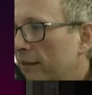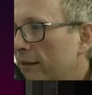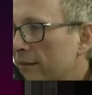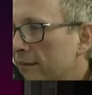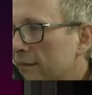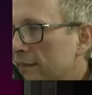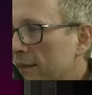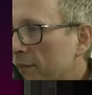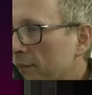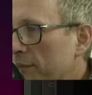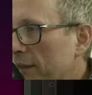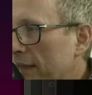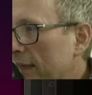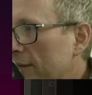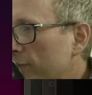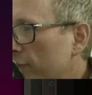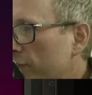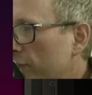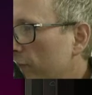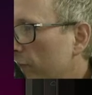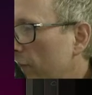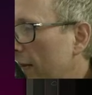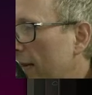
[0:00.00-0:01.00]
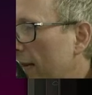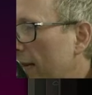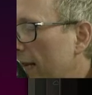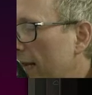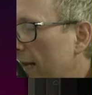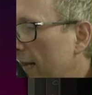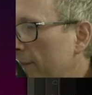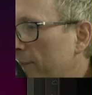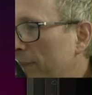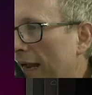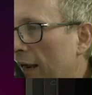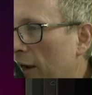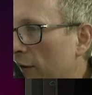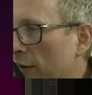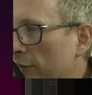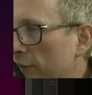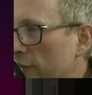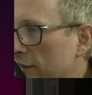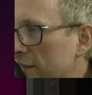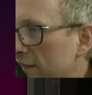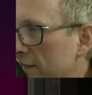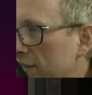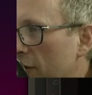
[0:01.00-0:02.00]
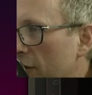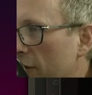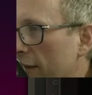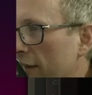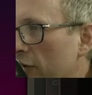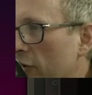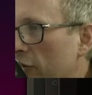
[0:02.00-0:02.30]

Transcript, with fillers: Something really powerful is going